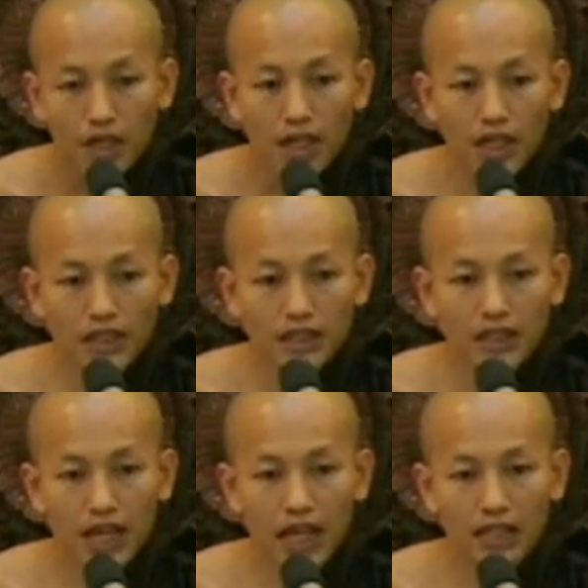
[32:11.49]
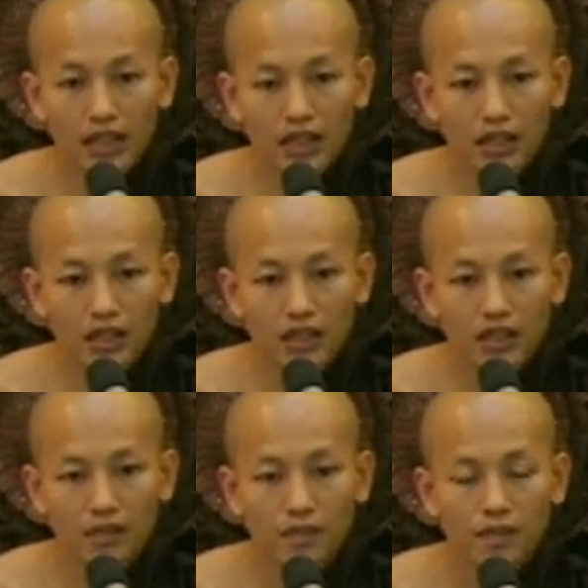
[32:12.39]
is like a
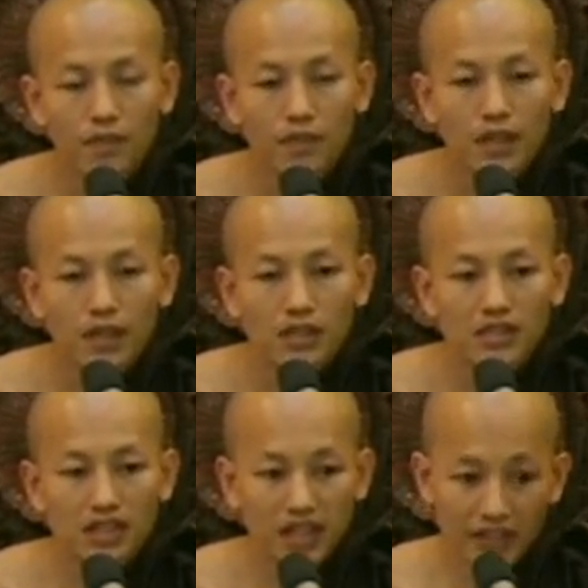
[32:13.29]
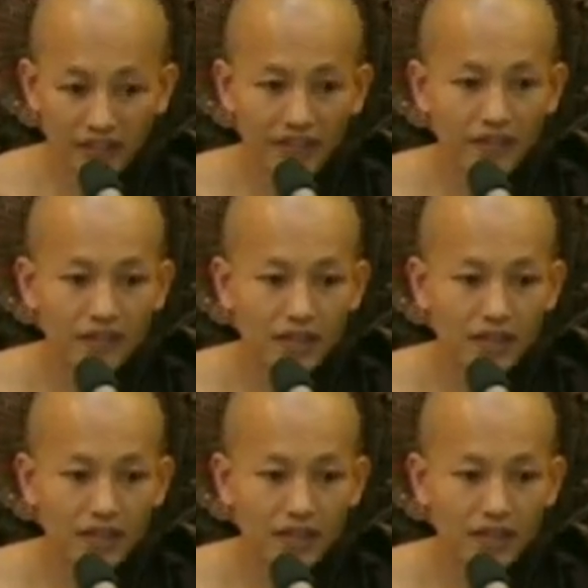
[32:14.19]
slave.